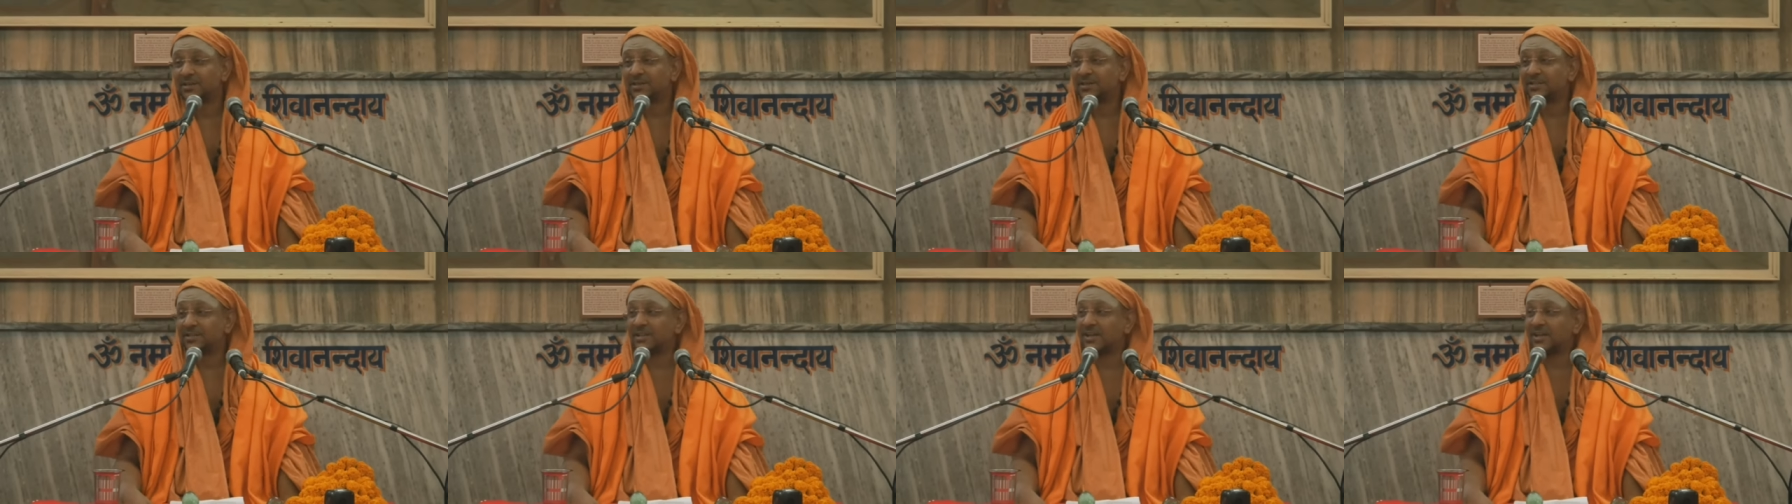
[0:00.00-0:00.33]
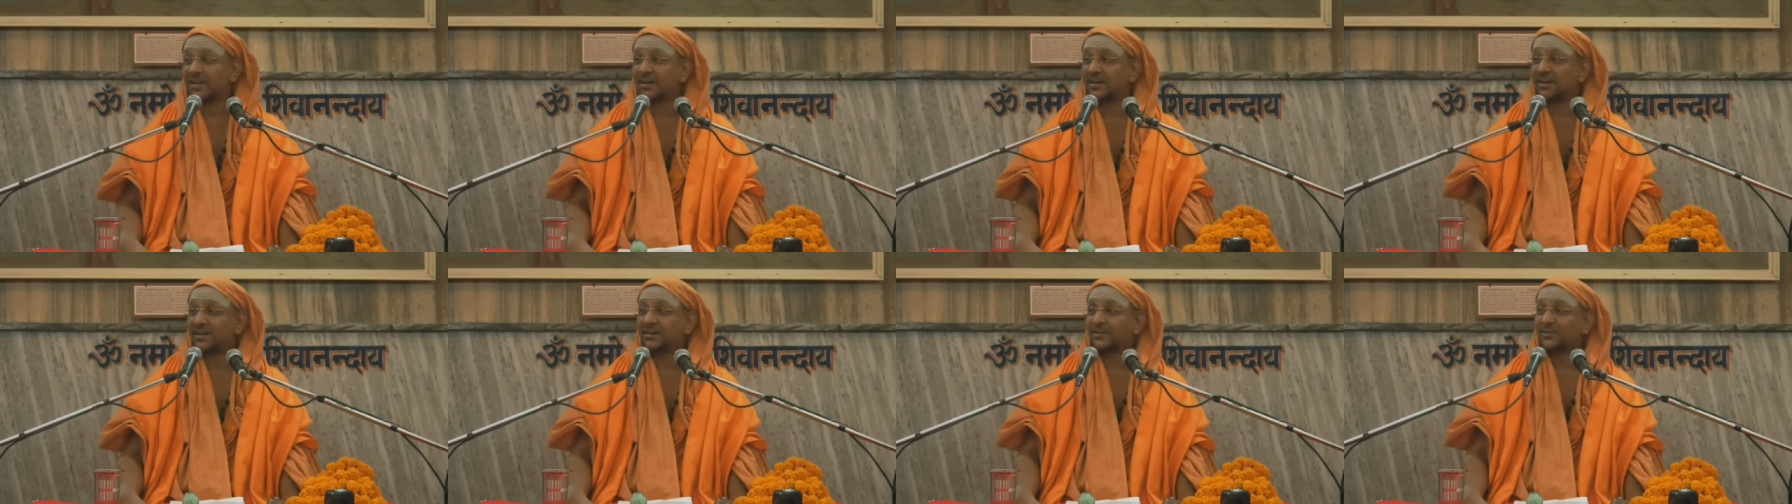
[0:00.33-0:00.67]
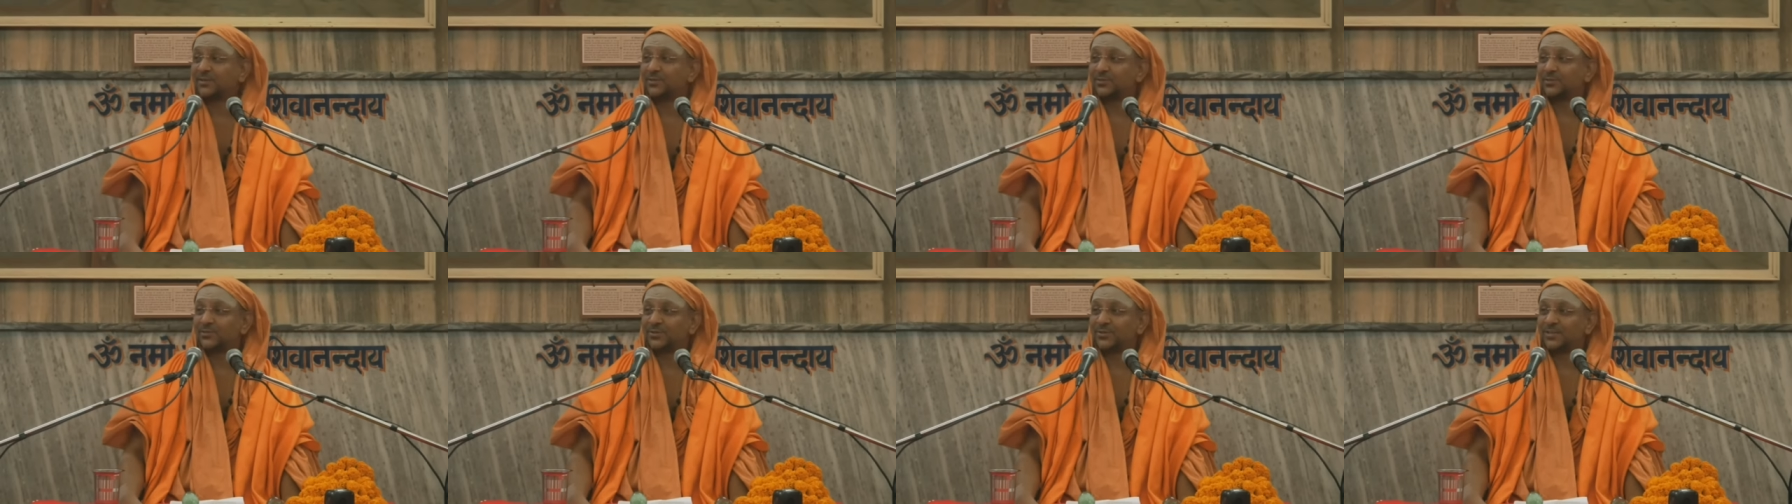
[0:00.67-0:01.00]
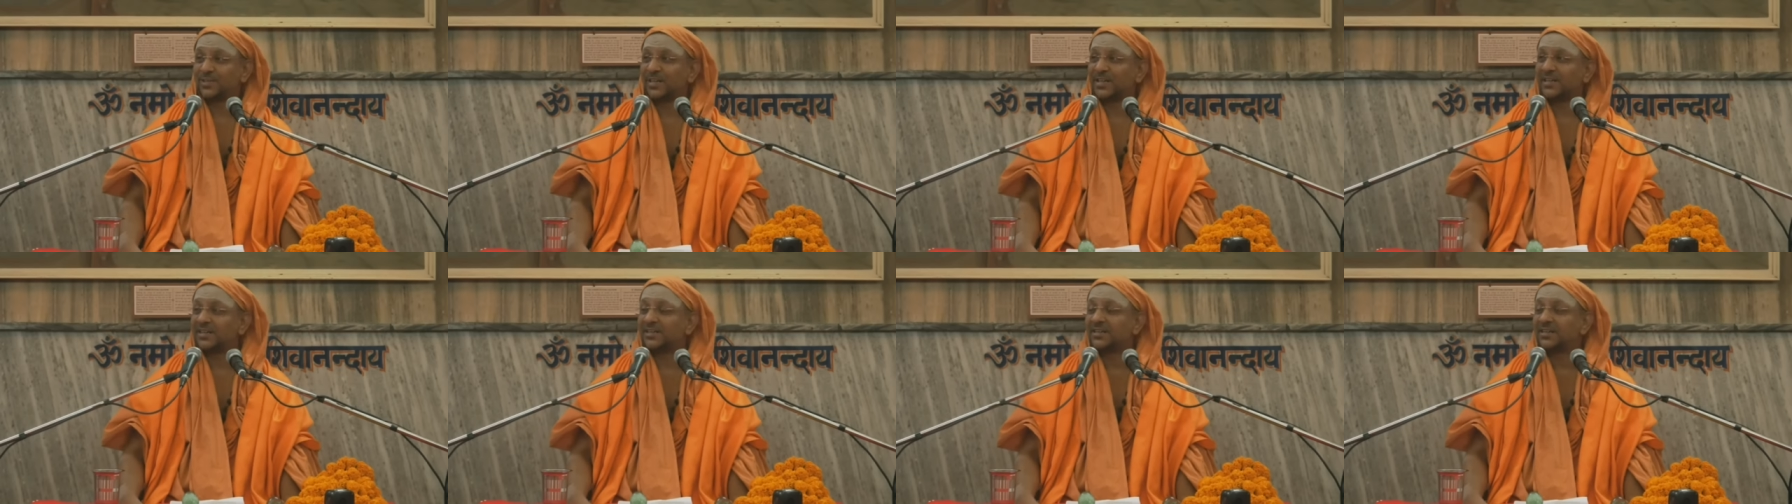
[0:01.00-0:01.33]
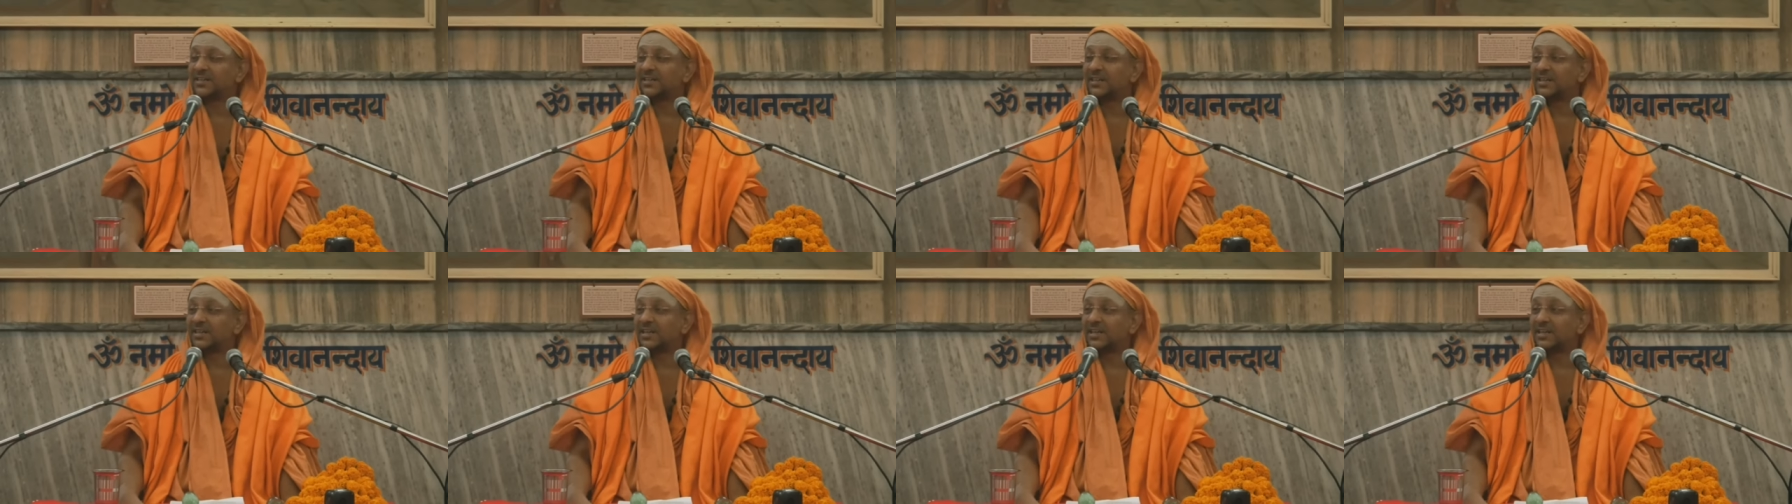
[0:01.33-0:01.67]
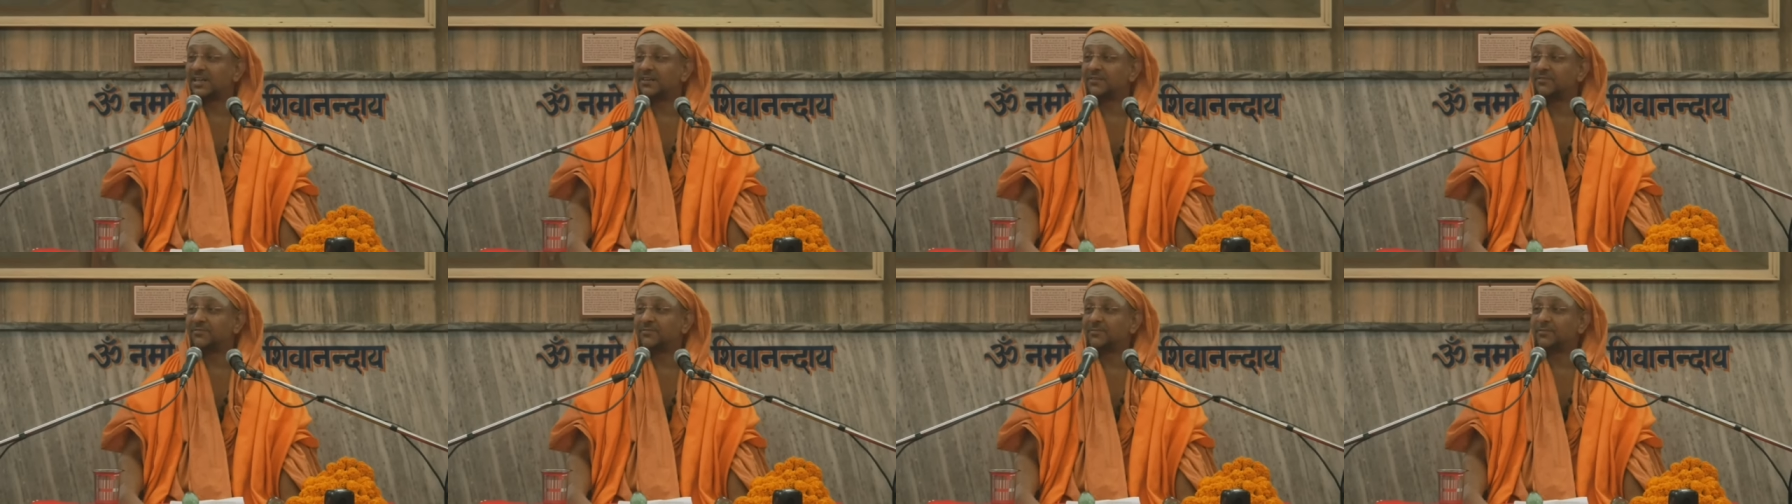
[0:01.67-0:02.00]
And Narayana Guru said,
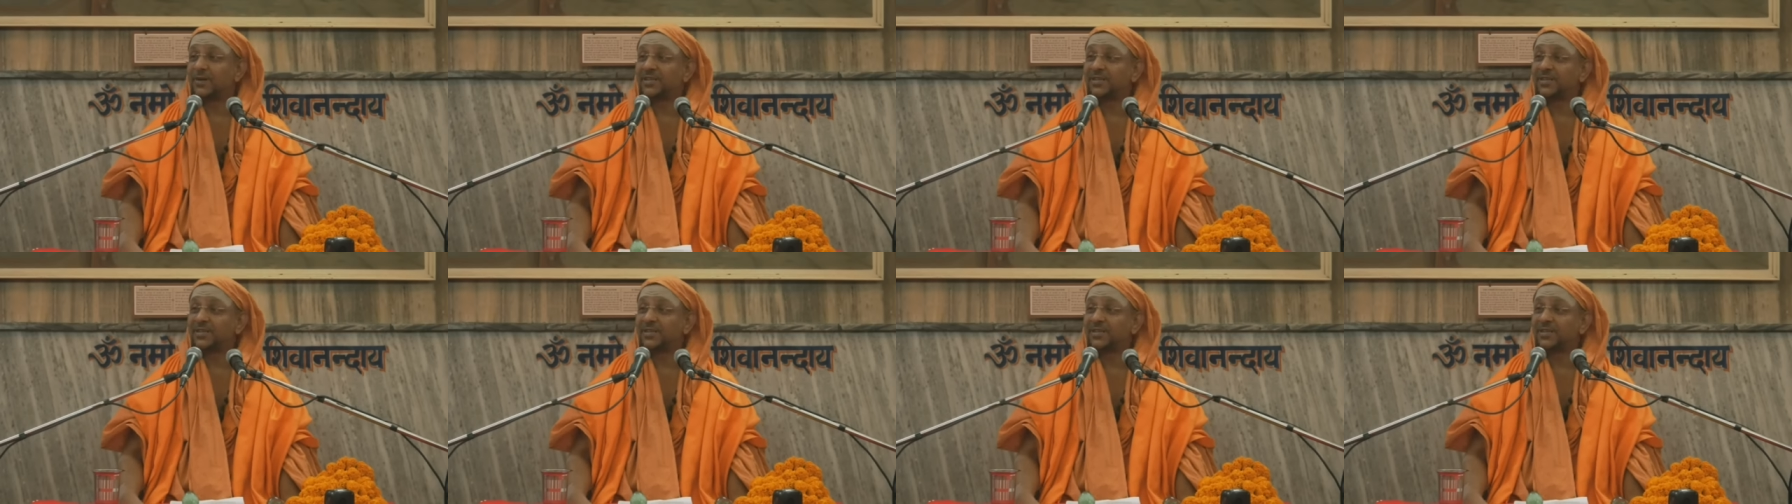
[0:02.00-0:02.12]
if